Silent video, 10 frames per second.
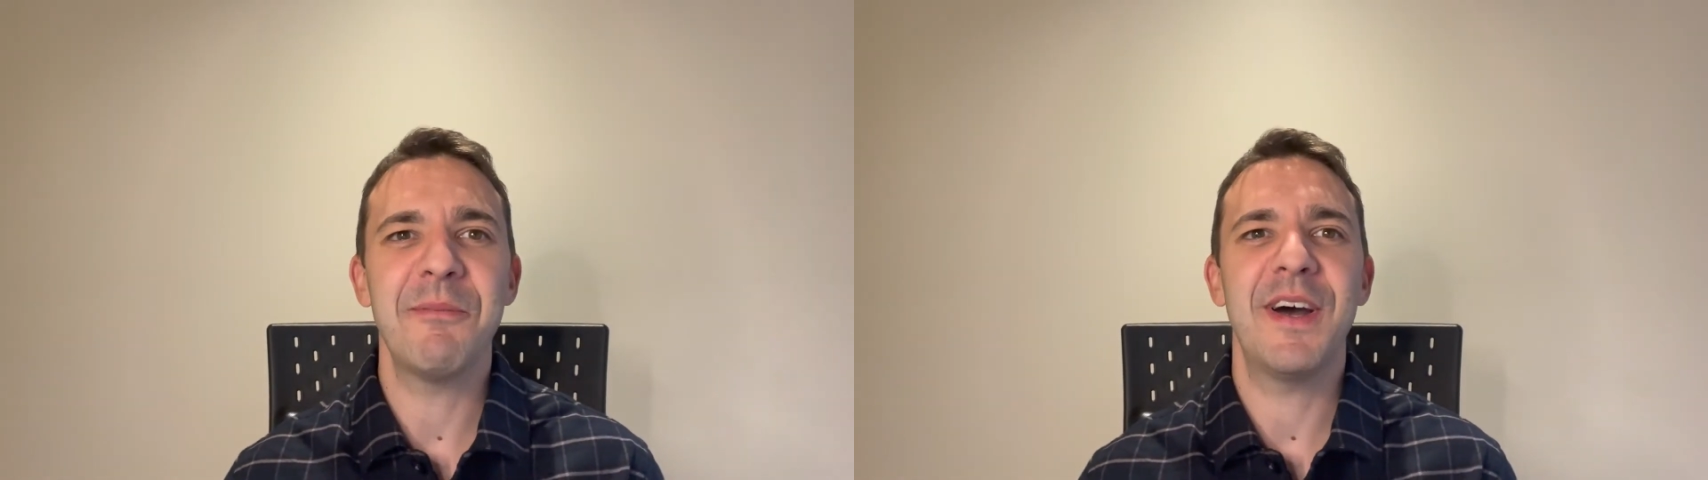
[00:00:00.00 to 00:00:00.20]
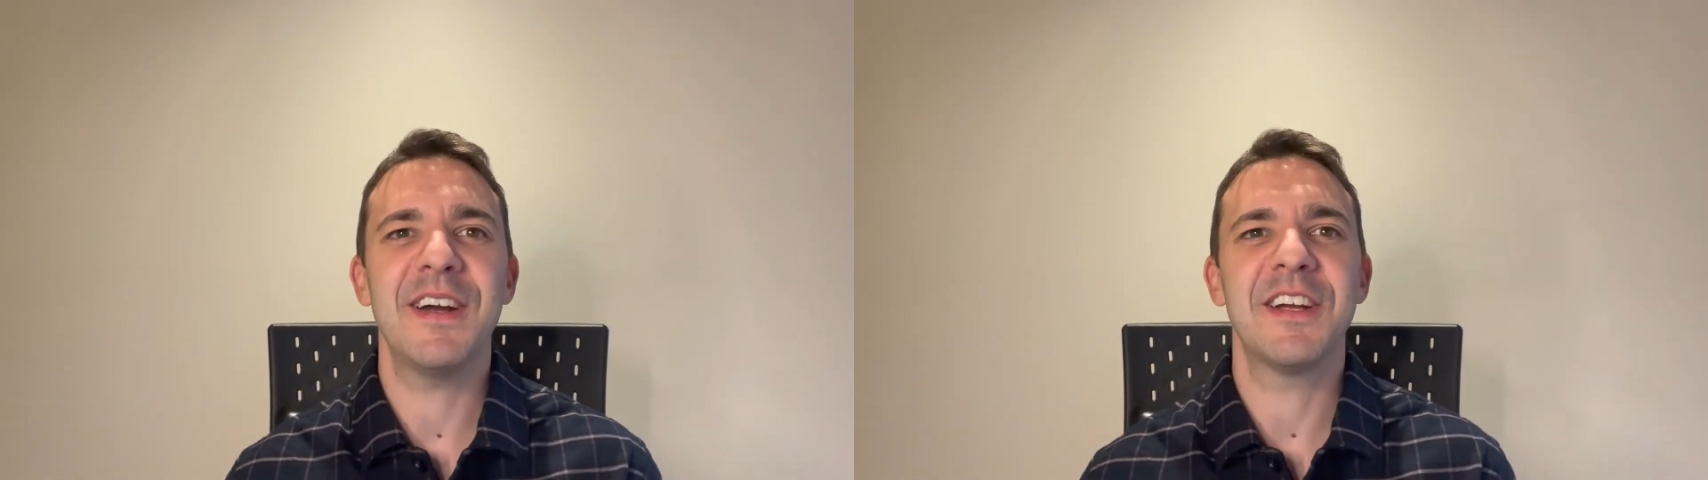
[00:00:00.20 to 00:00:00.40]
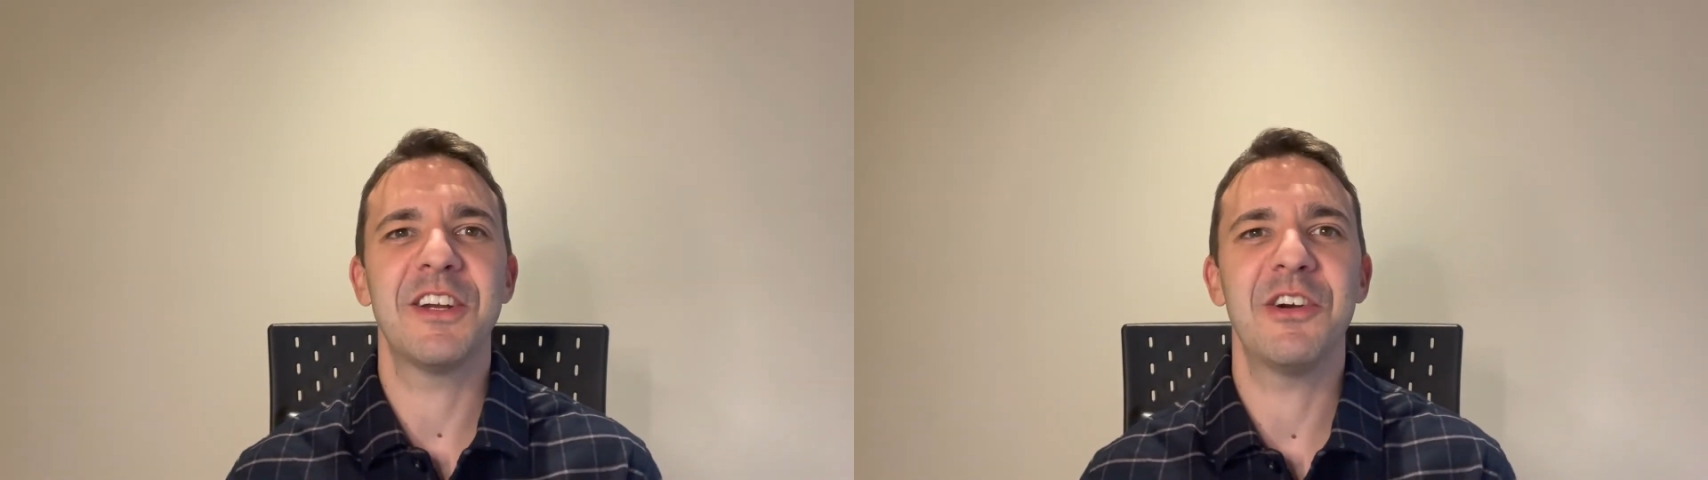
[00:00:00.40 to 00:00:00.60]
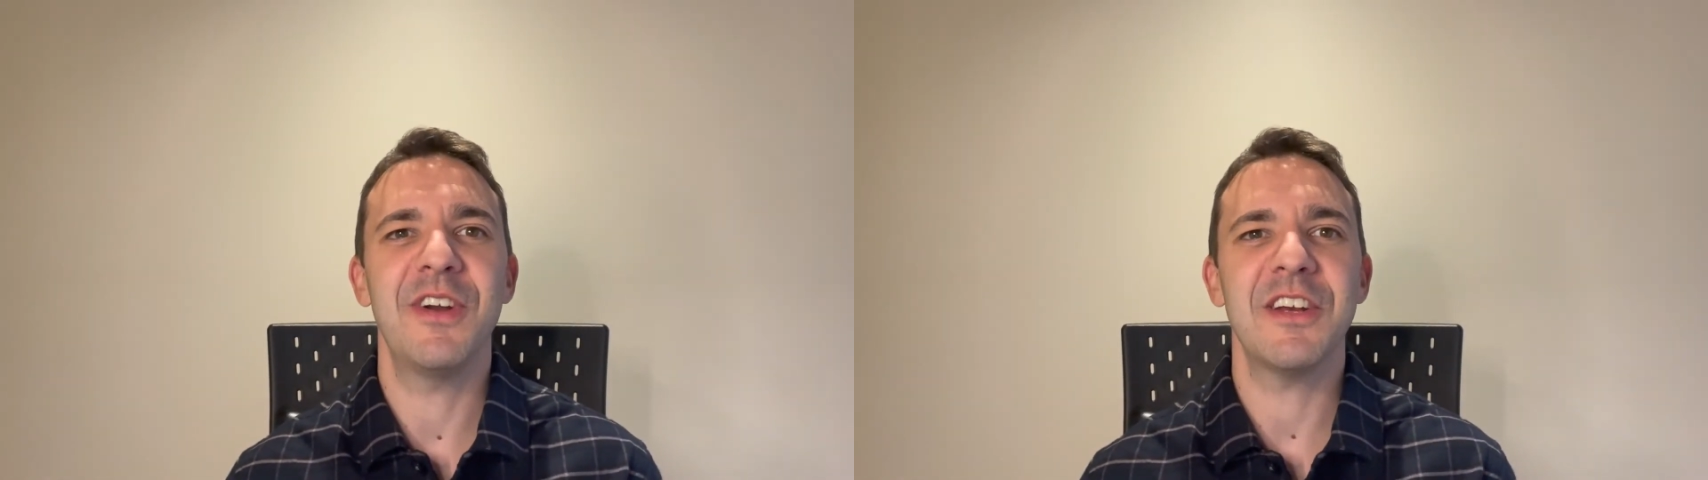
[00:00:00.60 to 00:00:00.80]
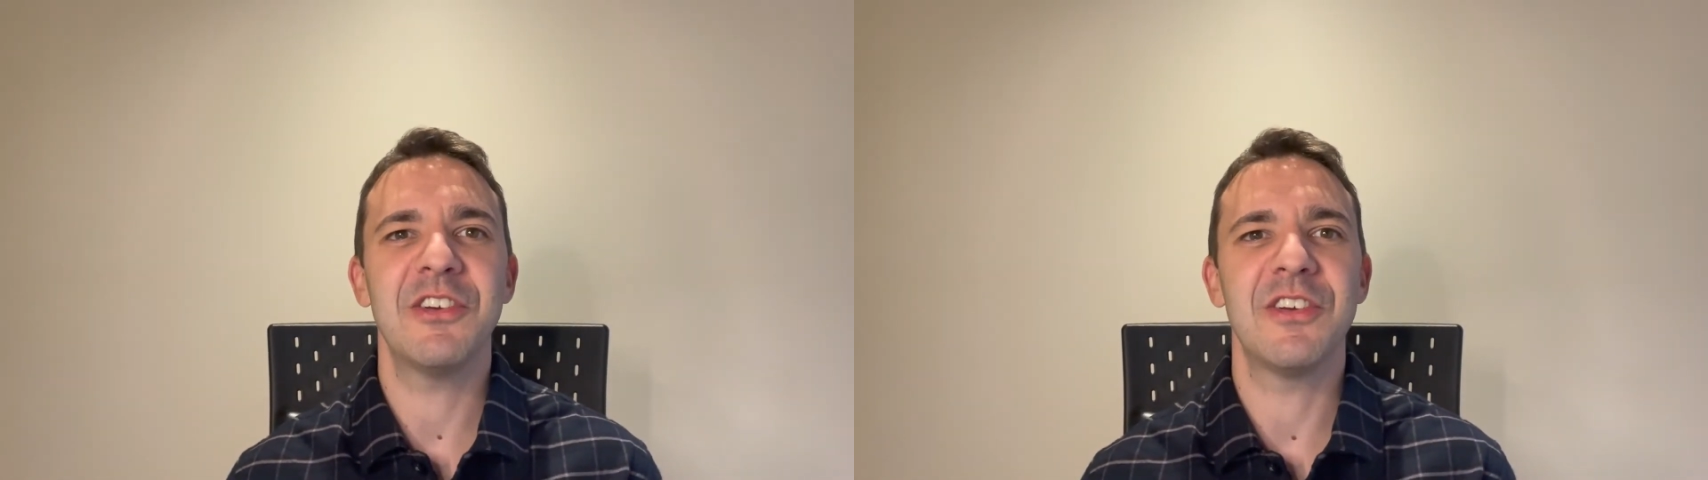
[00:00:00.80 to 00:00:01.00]
market
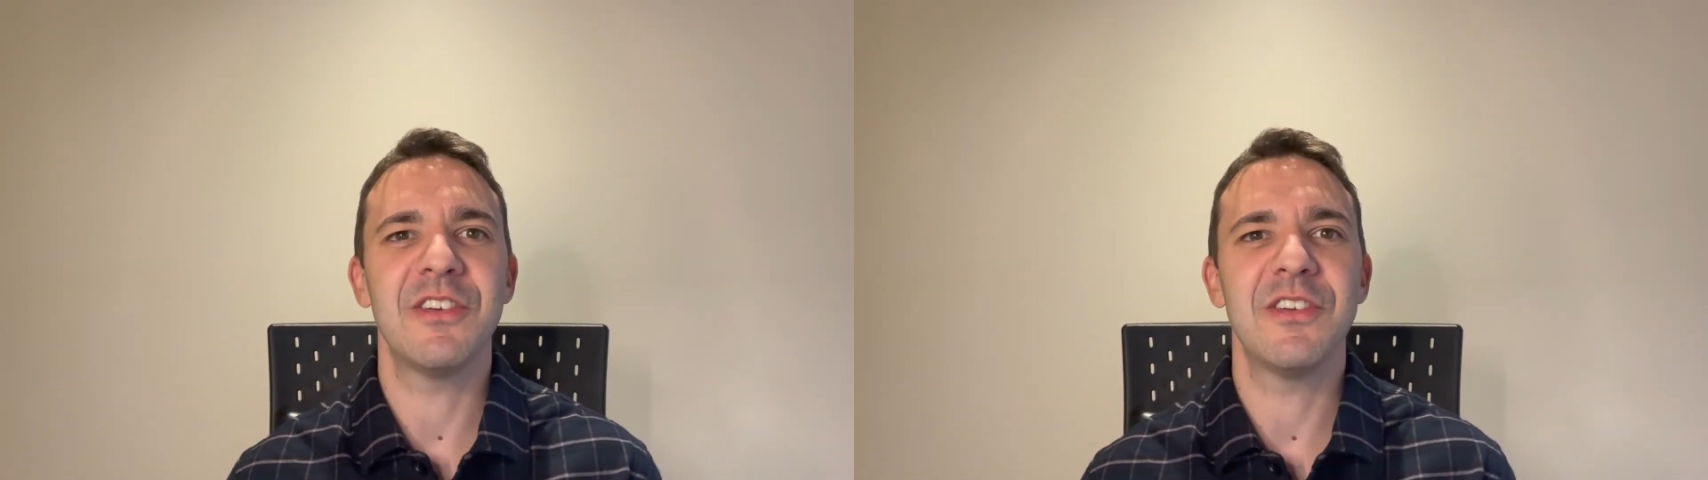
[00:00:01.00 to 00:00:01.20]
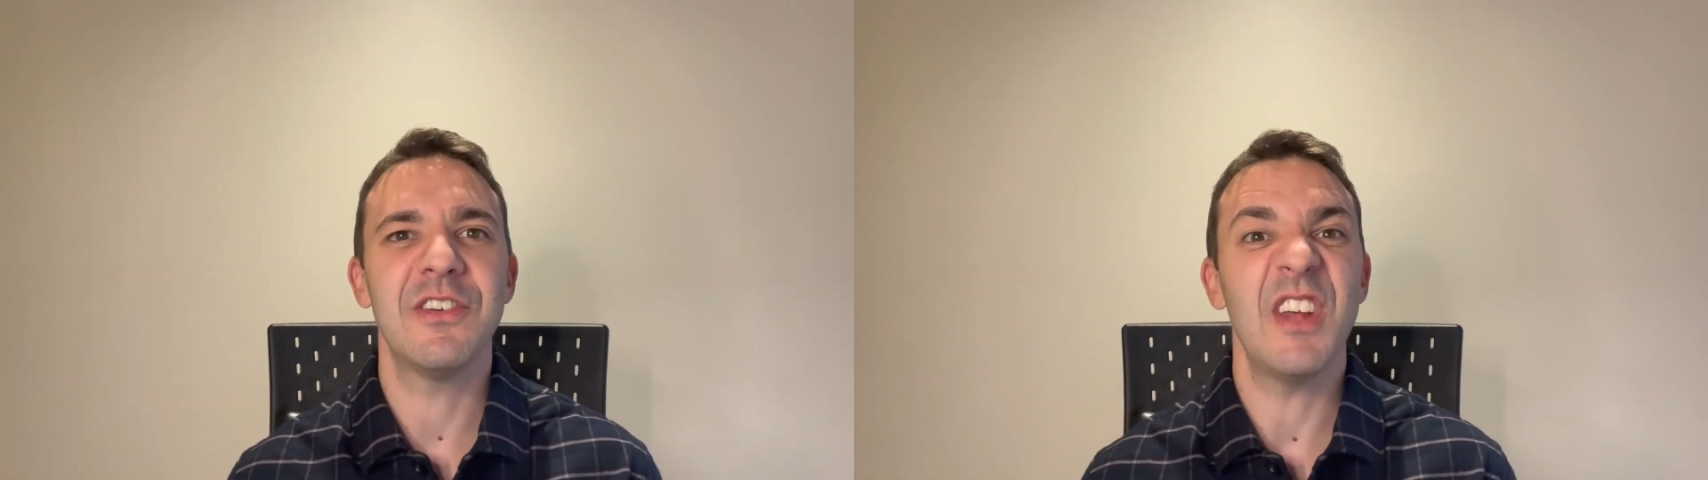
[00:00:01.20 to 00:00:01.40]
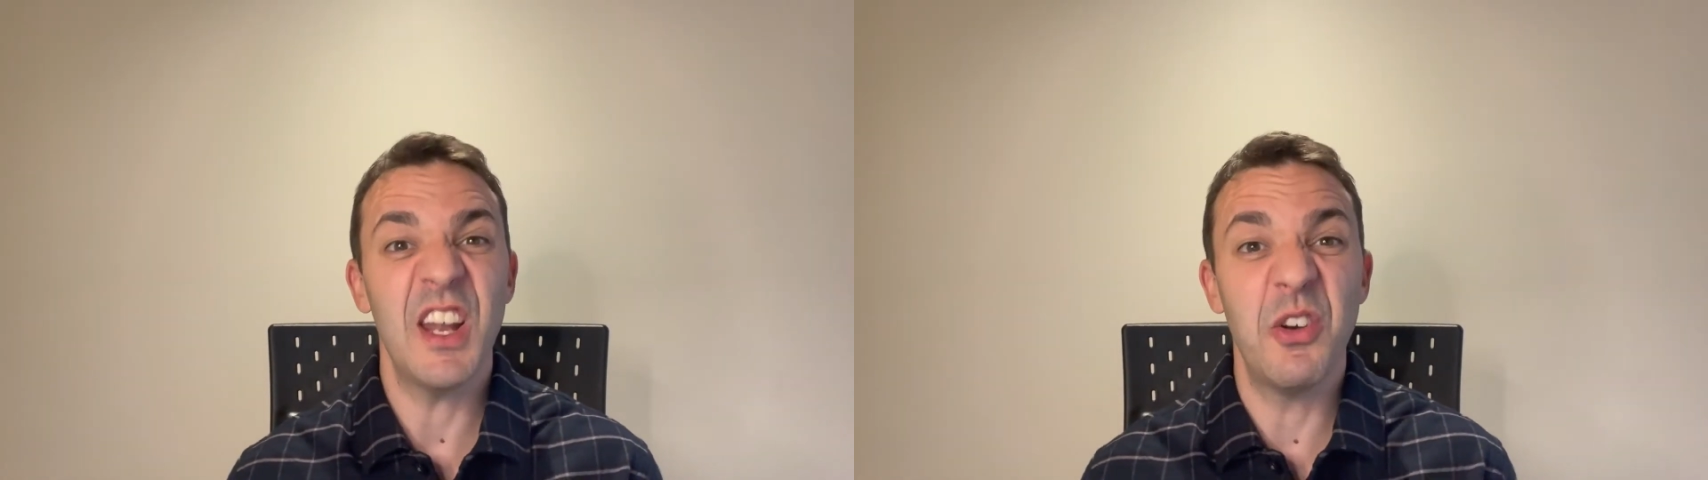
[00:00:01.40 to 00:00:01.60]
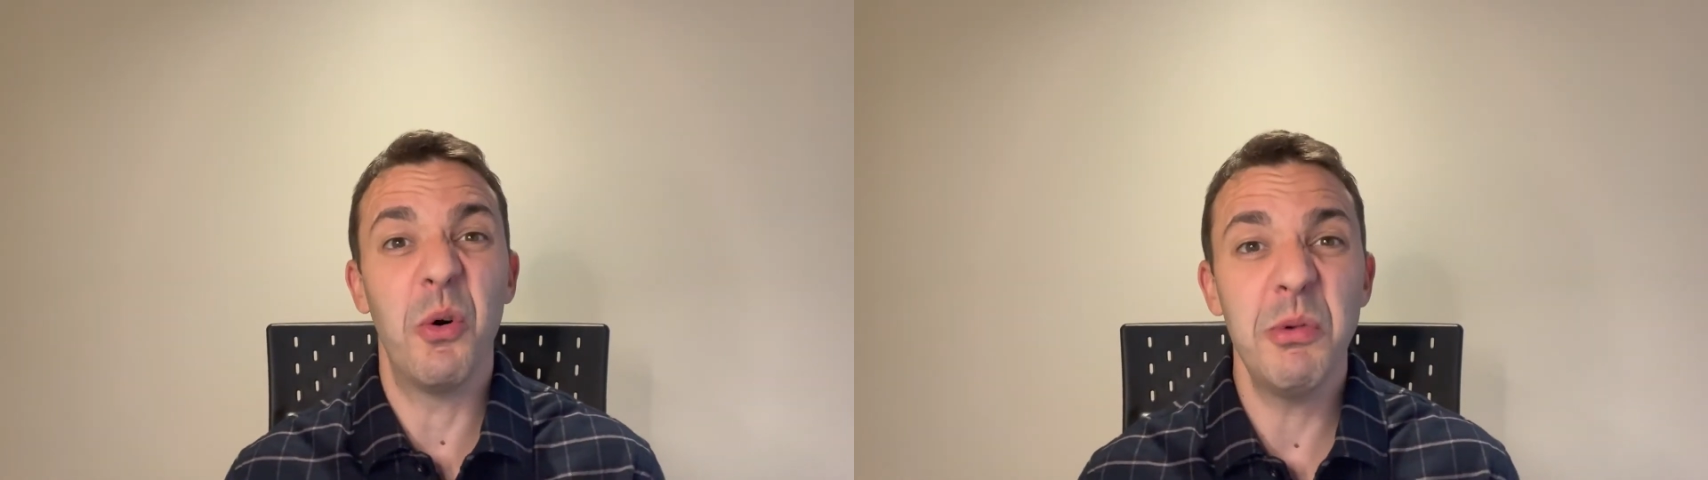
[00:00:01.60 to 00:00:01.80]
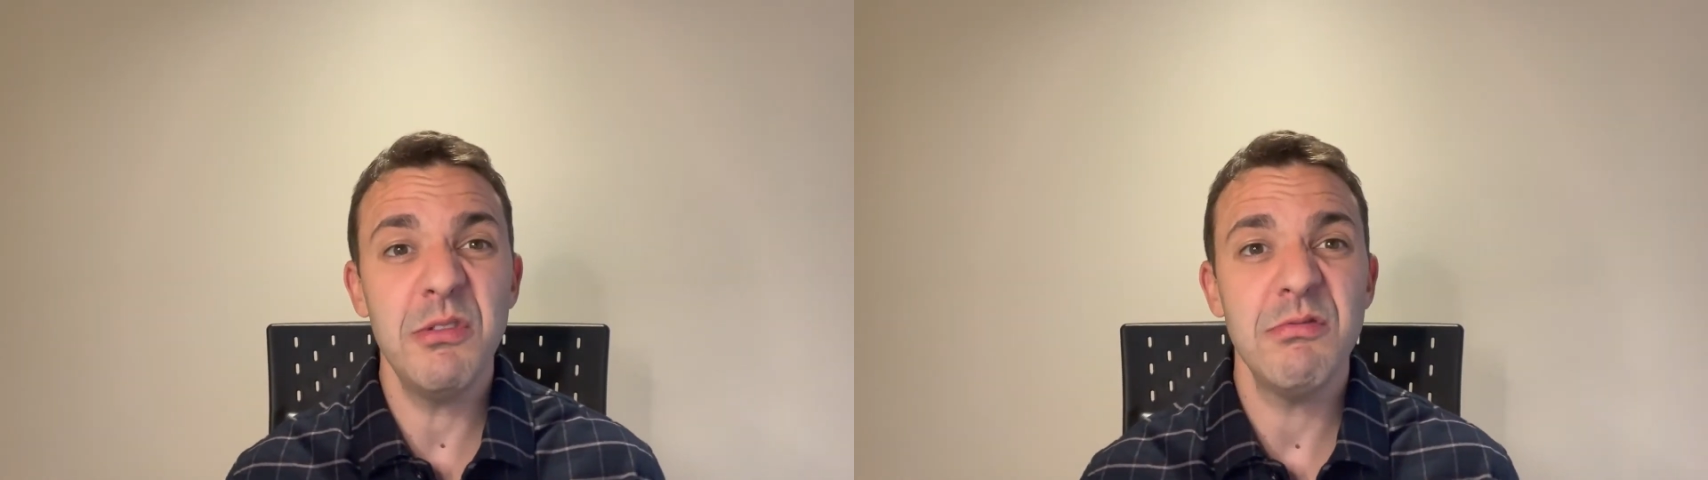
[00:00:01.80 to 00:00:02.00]
corrections are
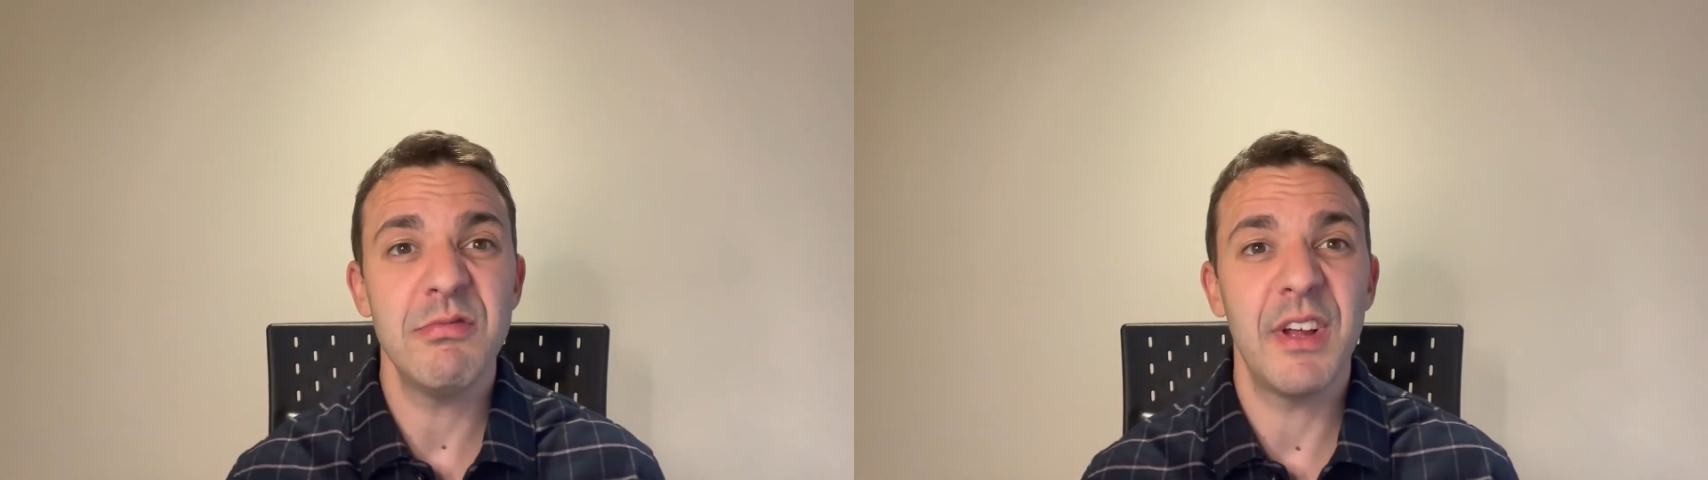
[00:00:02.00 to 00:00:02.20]
normal